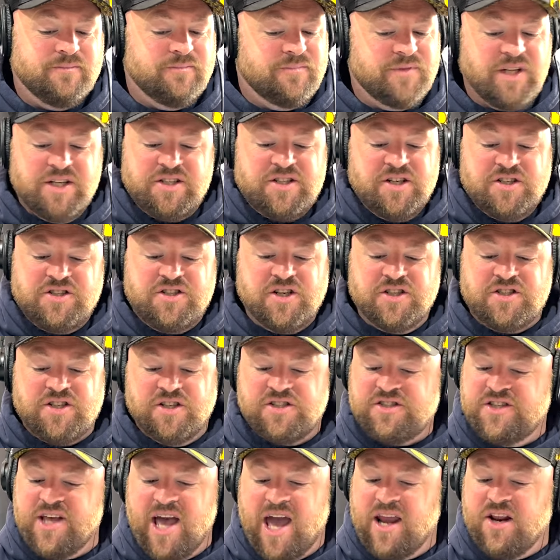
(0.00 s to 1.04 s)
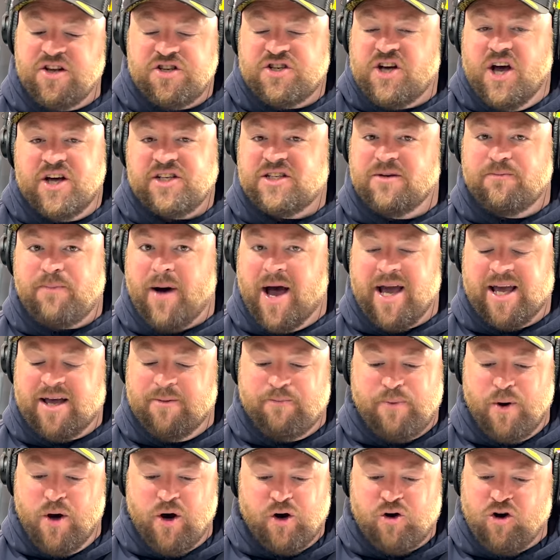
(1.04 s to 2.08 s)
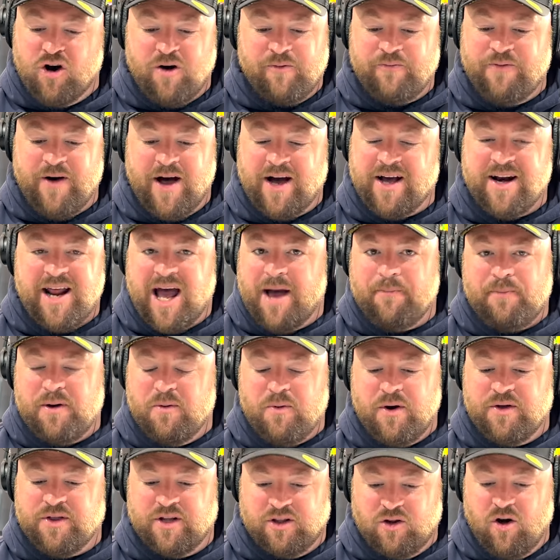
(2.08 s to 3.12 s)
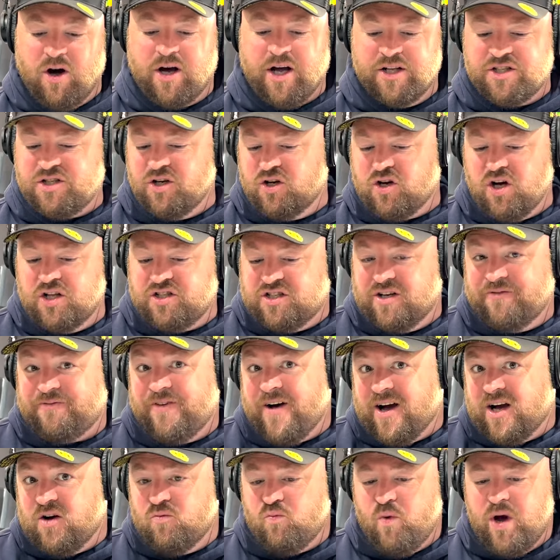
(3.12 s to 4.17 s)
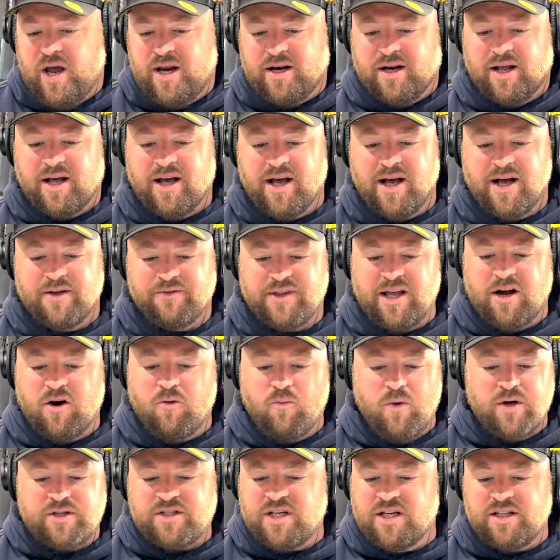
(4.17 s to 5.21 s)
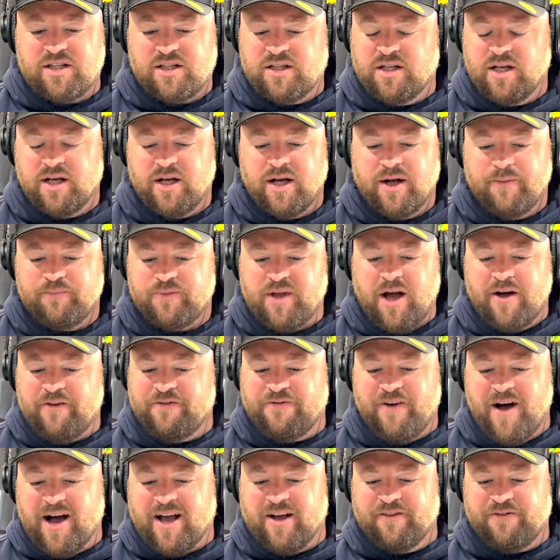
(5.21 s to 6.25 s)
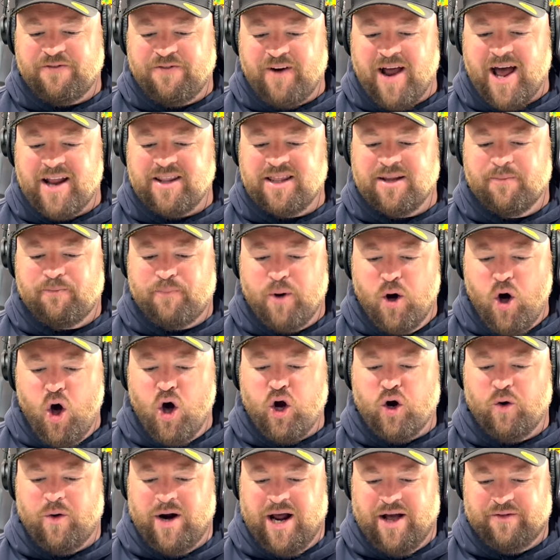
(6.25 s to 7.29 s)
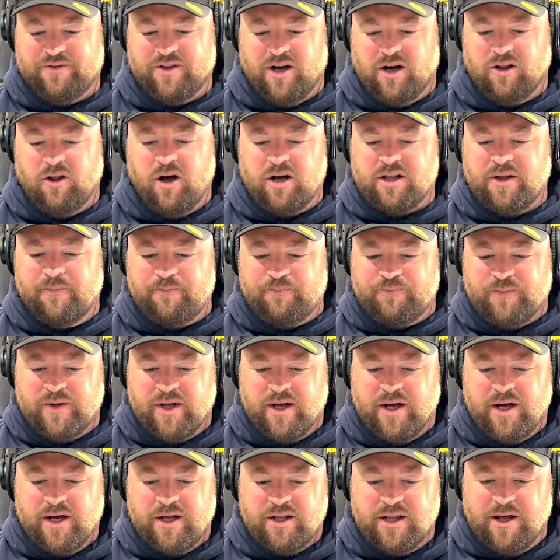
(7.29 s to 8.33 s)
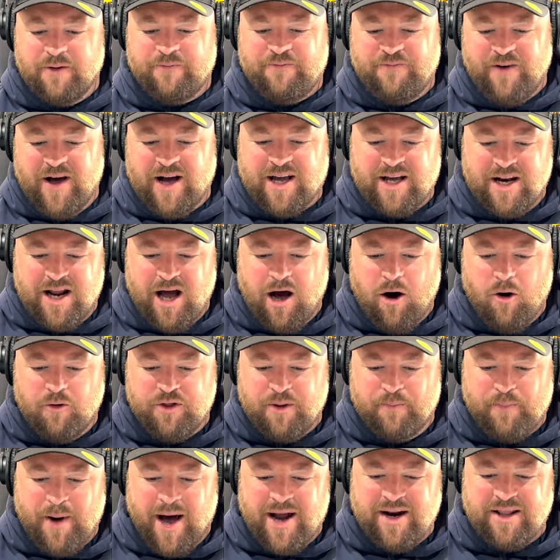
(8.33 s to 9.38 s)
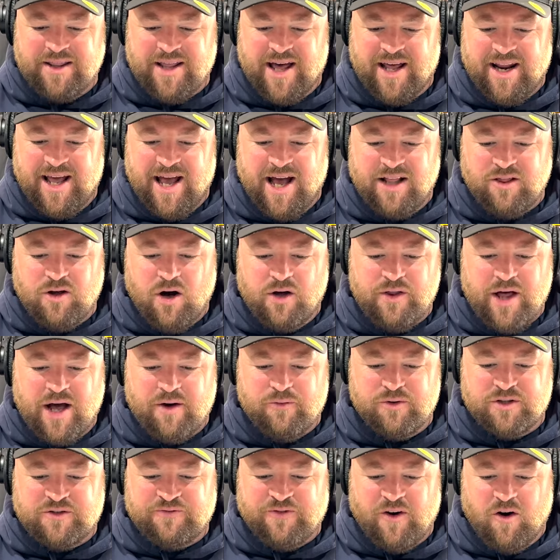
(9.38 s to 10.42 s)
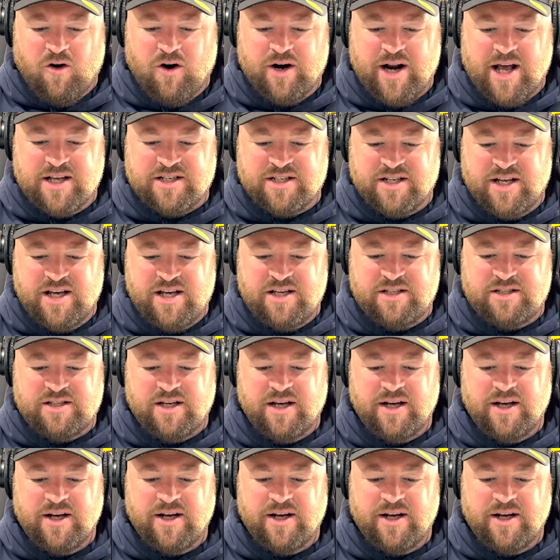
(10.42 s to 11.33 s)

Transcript: This is just a standard cheese and bacon burger, and I'm fucking happy with it. Like, it's a fucking win. There, what's he... Don't fucking flatten the burger out, though. Like, the fucking hole, the bun and that out. Like, that was fine as it is.